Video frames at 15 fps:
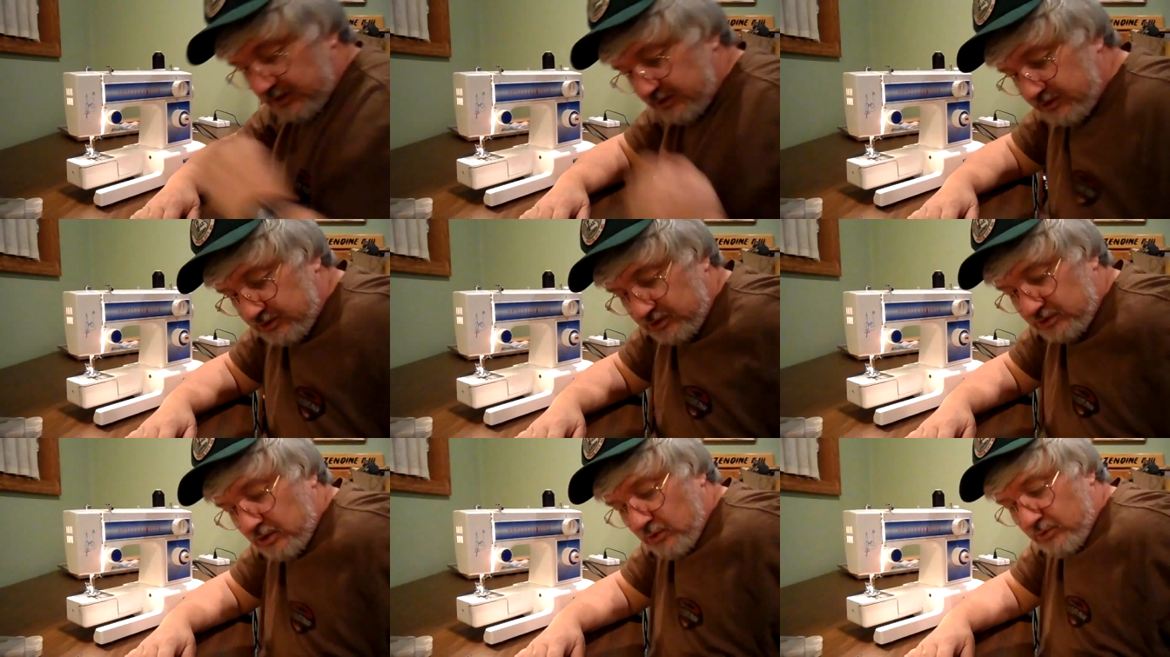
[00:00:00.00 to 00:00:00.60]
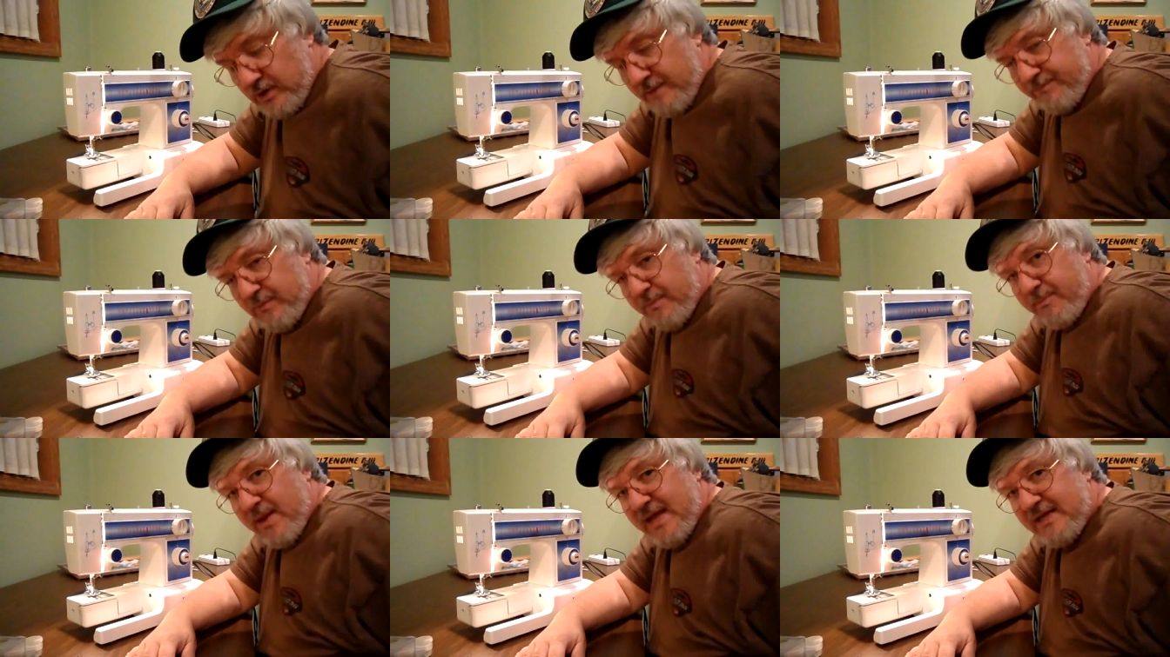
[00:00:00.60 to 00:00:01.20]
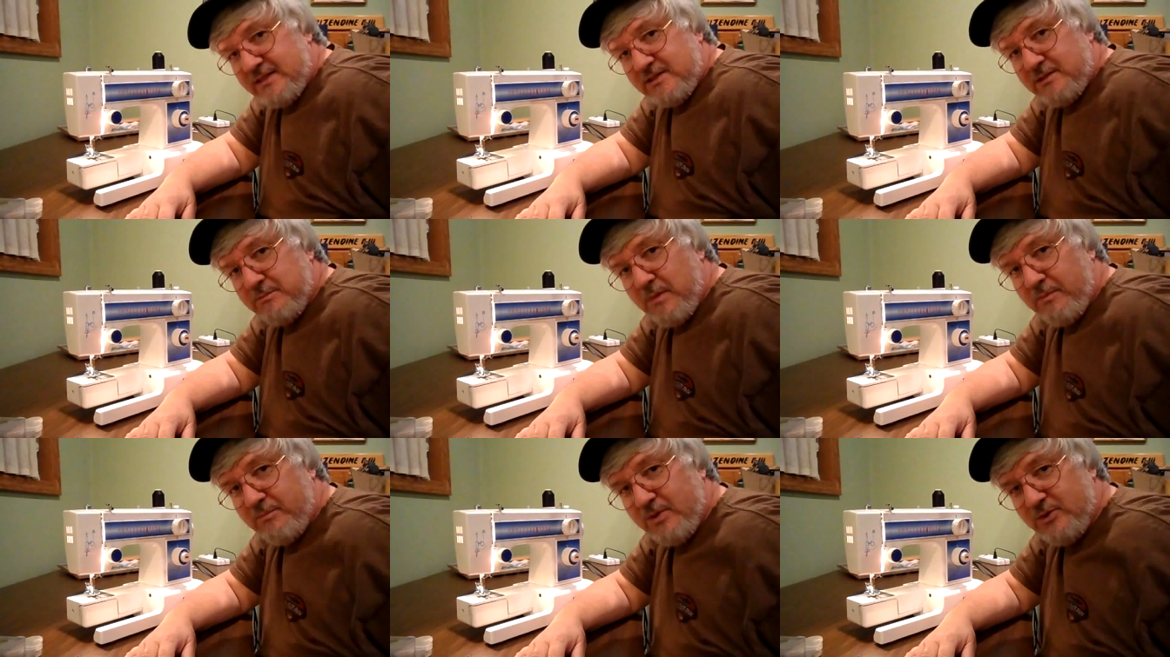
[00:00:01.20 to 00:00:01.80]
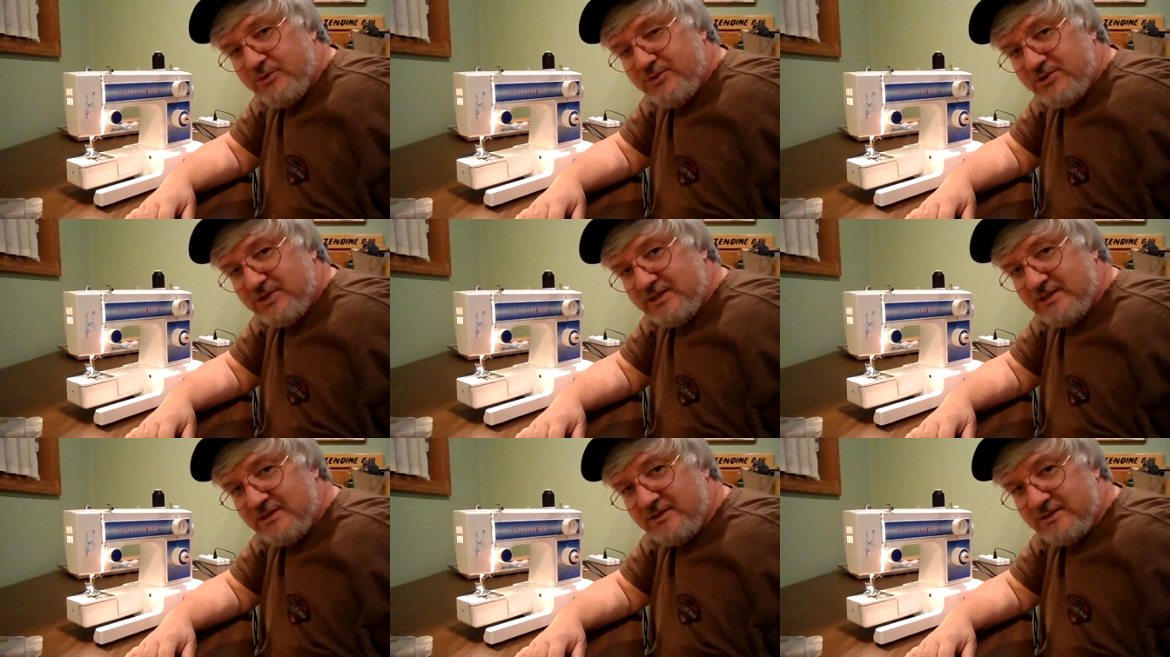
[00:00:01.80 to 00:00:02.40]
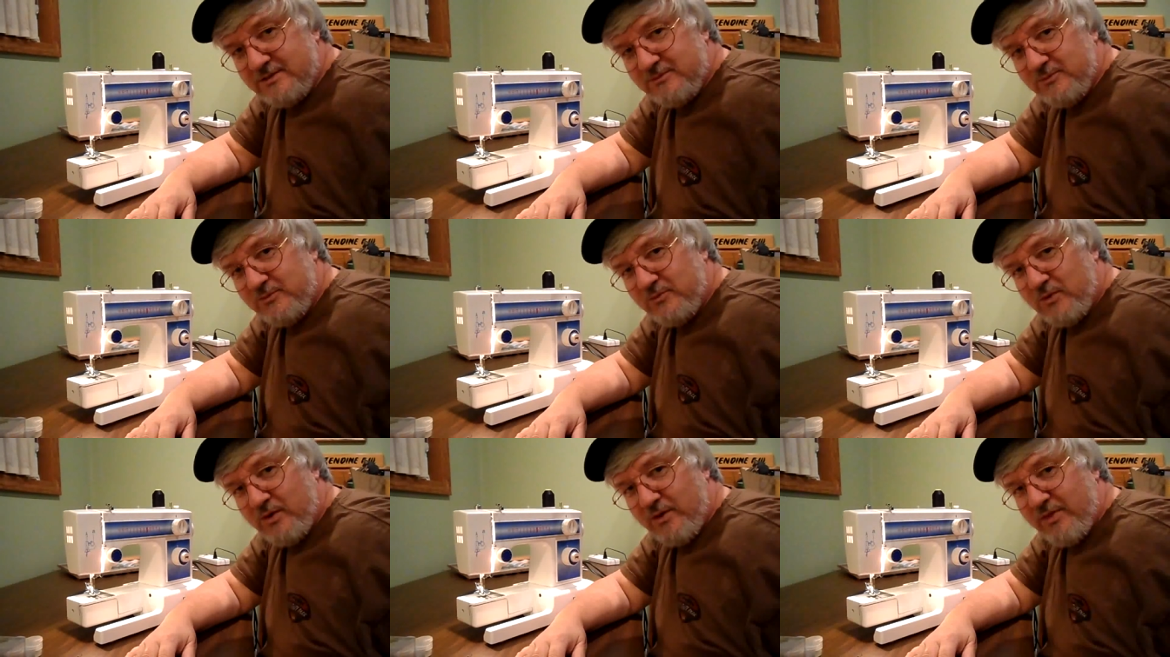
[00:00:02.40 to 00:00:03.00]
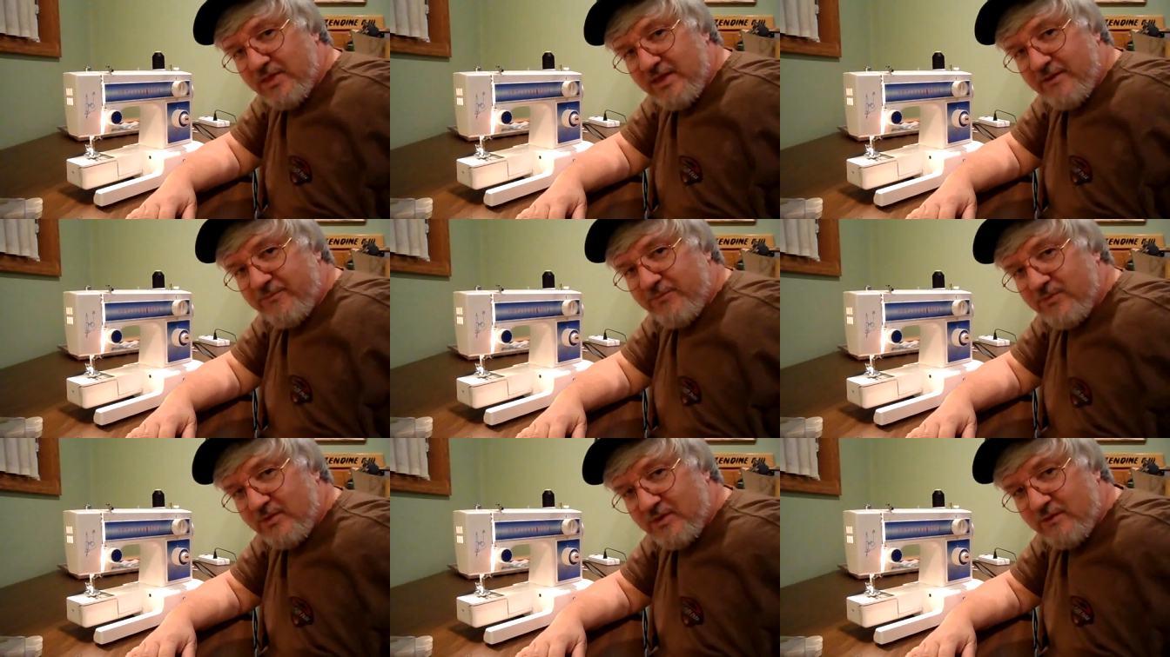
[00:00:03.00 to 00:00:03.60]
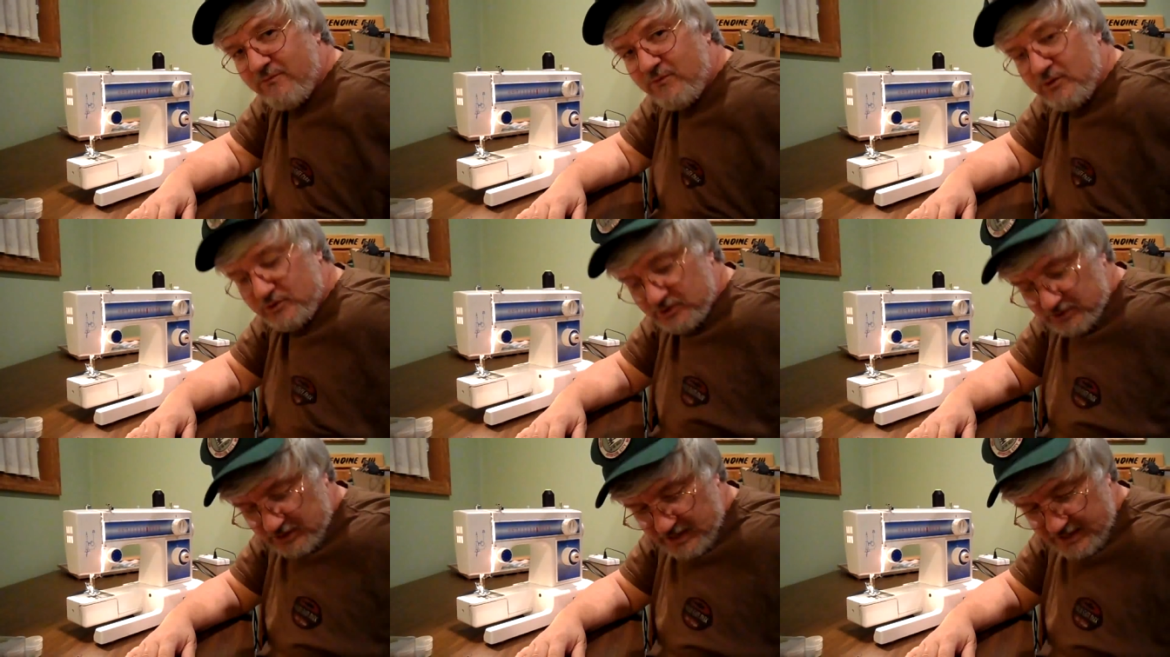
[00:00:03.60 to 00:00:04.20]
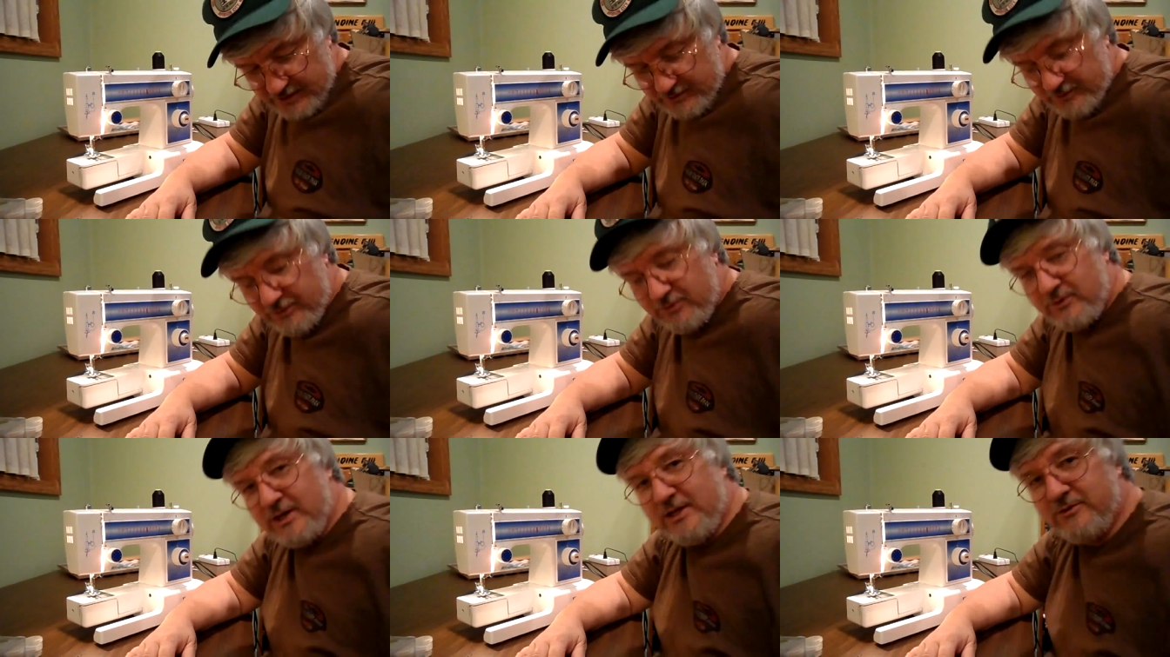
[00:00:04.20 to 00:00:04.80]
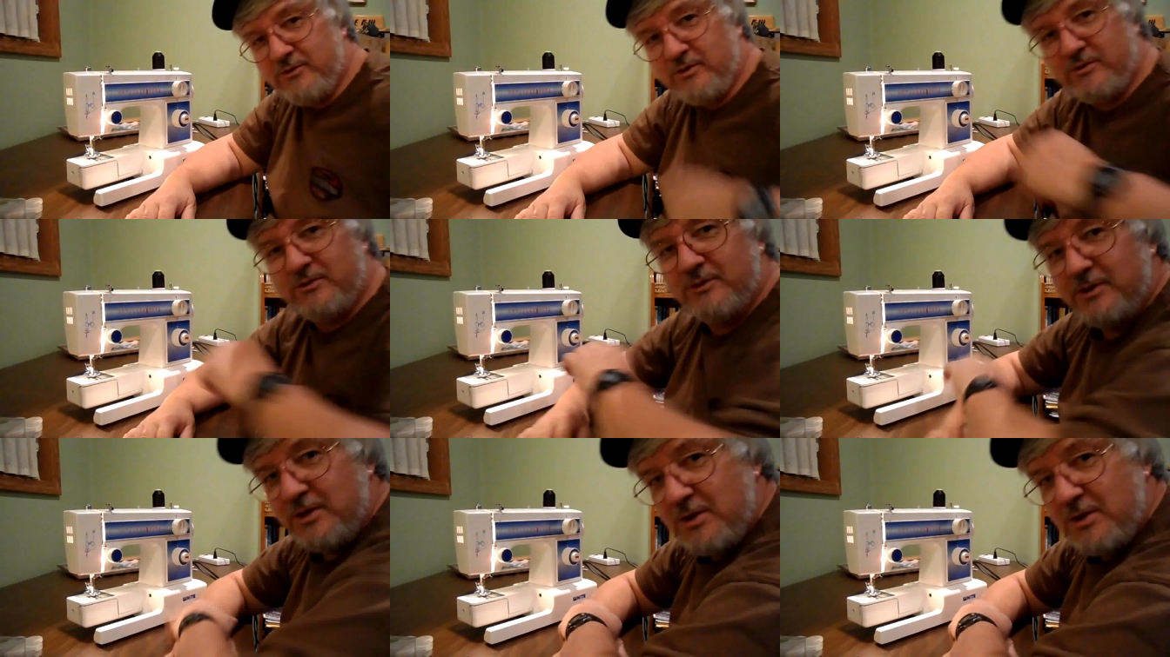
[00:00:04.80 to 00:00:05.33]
I just sewed up the pants in my blue jeans where the the first layer of threads was